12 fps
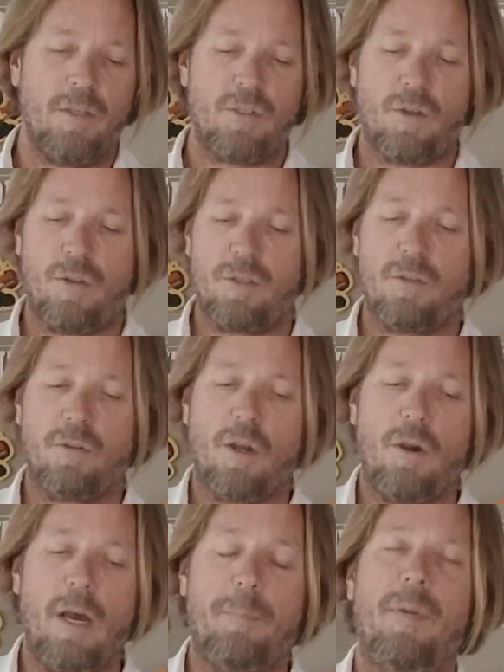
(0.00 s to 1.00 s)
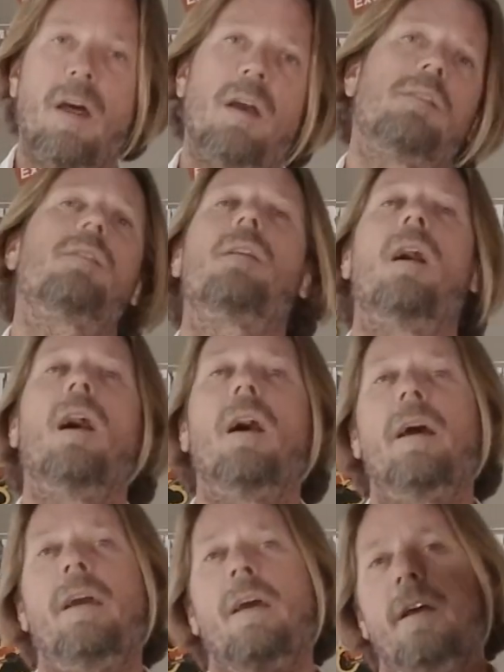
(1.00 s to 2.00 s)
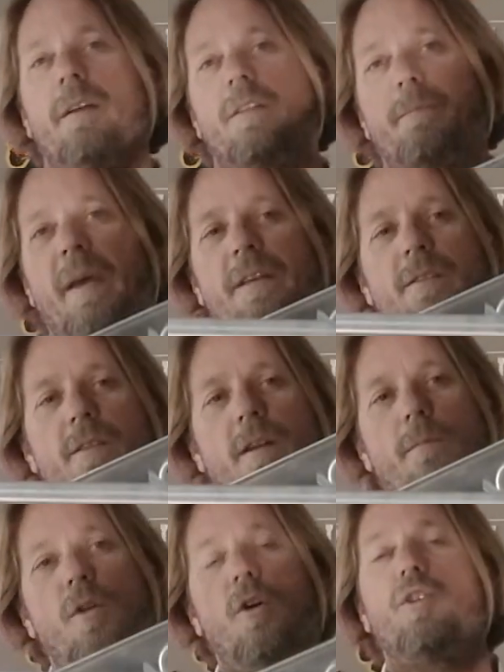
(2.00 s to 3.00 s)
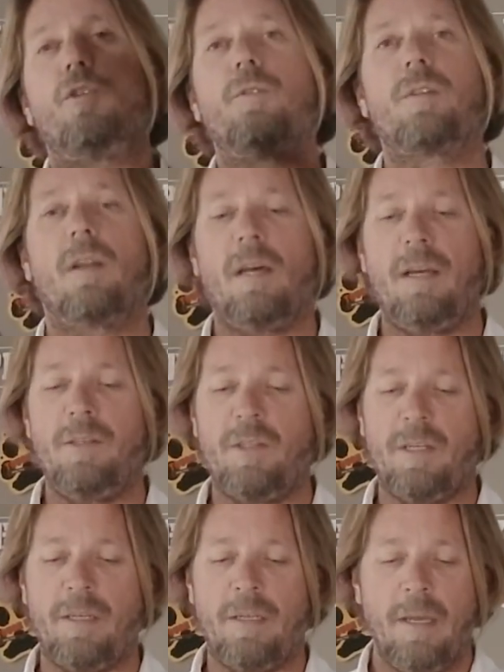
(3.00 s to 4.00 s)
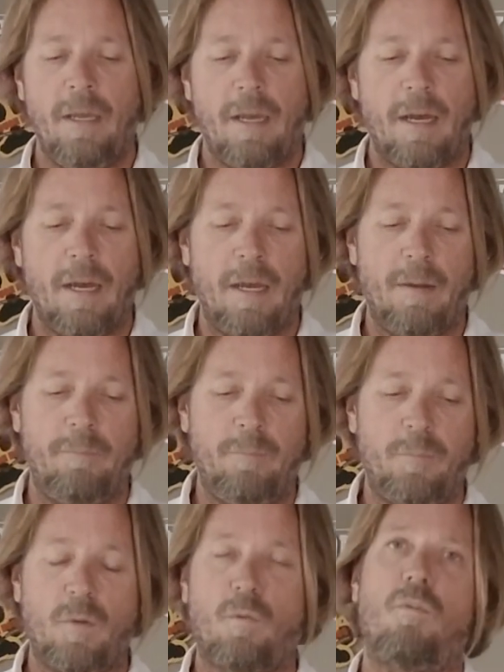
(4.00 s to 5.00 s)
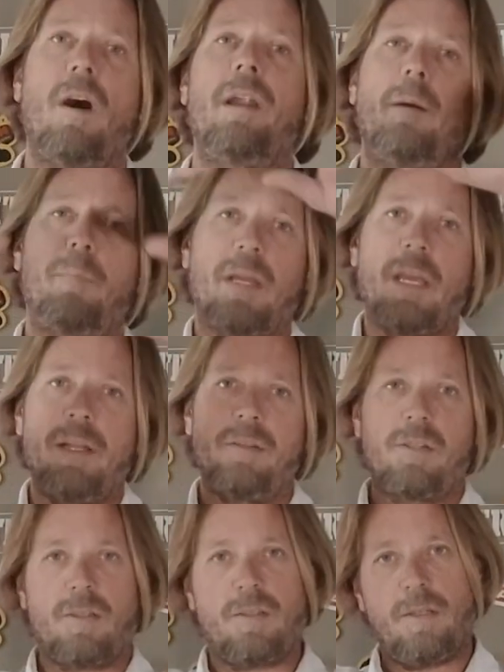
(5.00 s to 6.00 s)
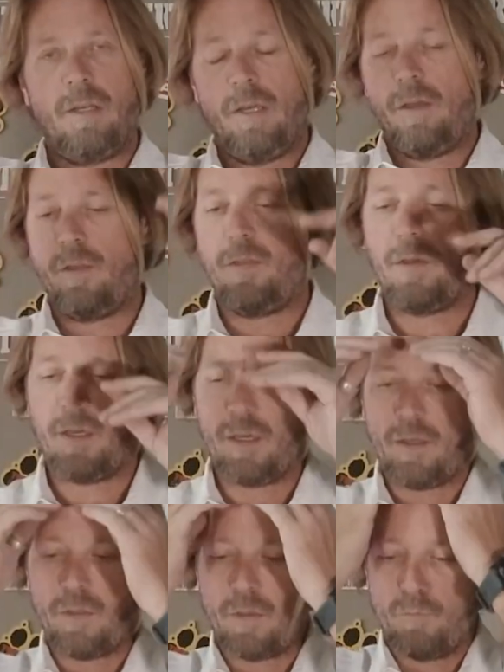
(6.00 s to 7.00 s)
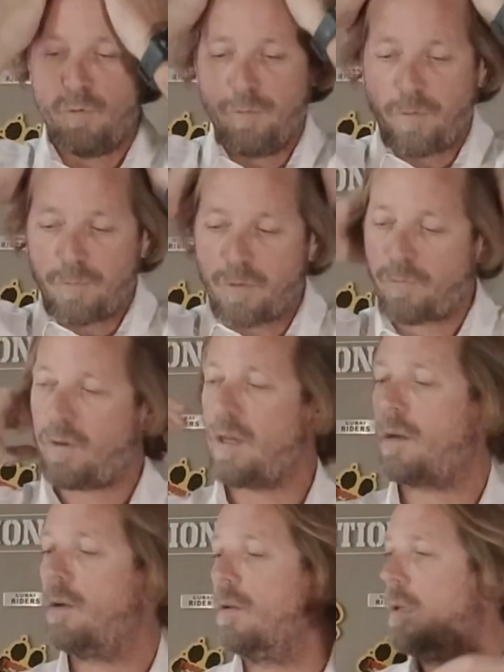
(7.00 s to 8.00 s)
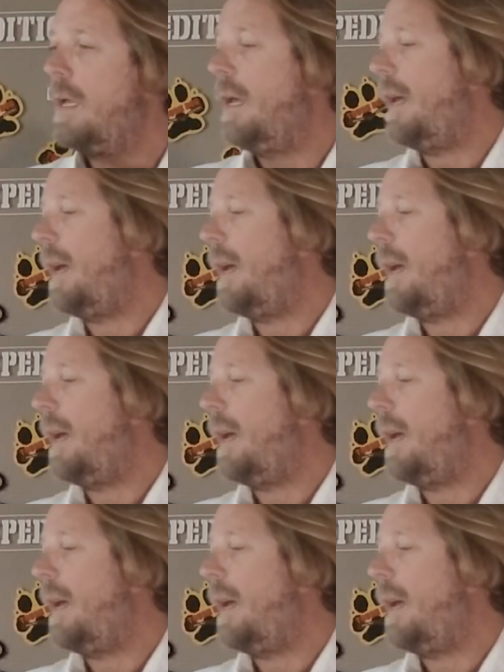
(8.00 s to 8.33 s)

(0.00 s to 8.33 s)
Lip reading: So this will go up nice and high, space that I'm not utilizing, right up against the roof of the vehicle,